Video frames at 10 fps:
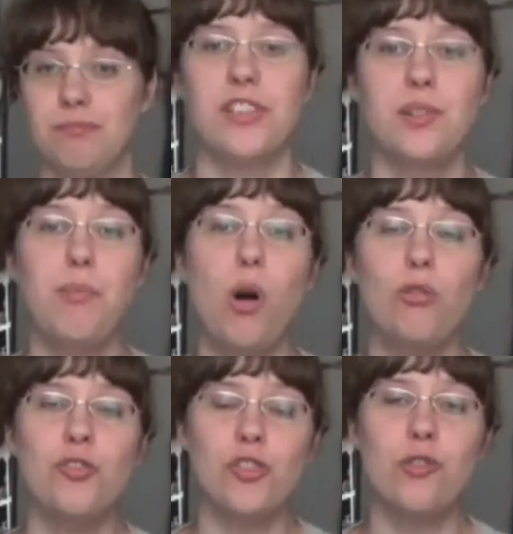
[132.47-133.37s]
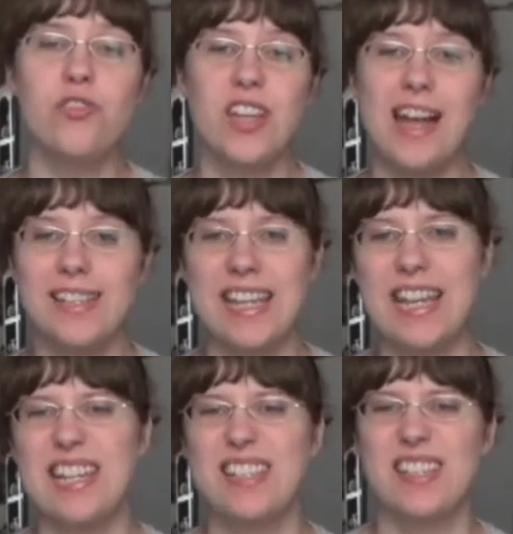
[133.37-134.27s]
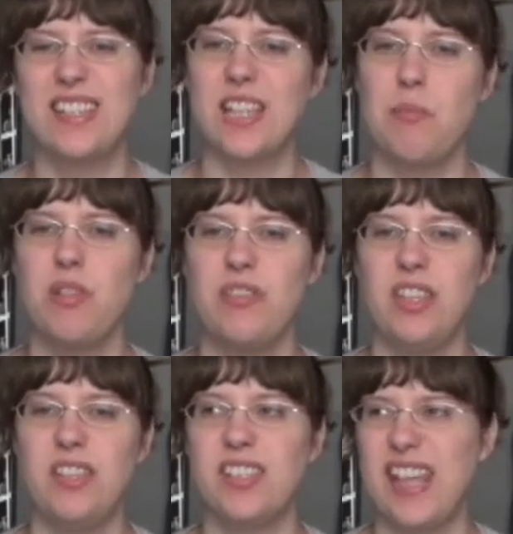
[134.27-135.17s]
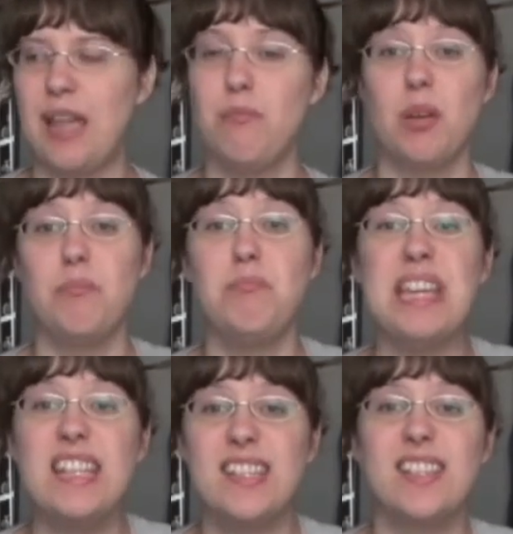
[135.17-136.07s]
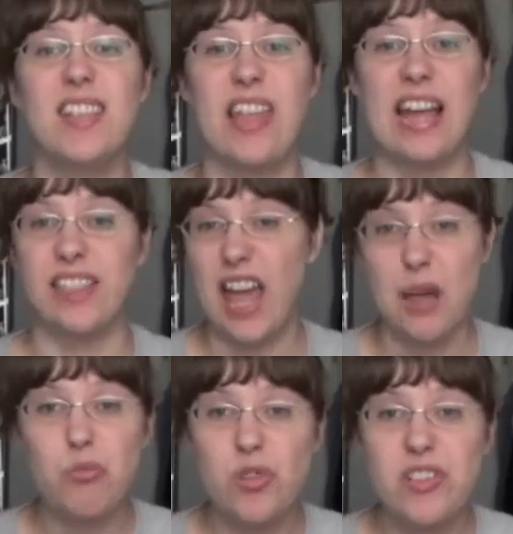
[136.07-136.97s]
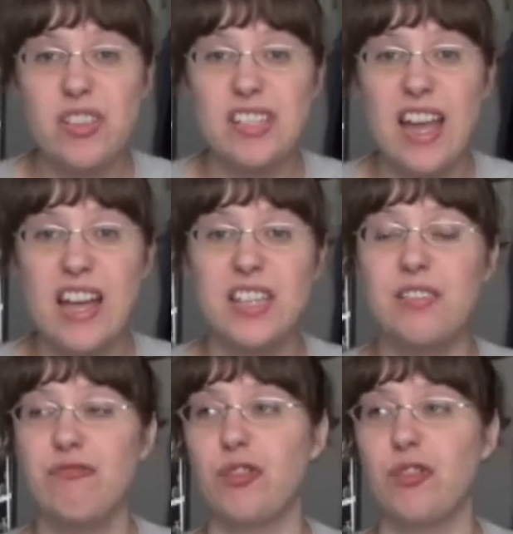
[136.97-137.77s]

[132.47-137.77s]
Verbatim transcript: Sepulchre does hit some of the same beats that Labyrinth does.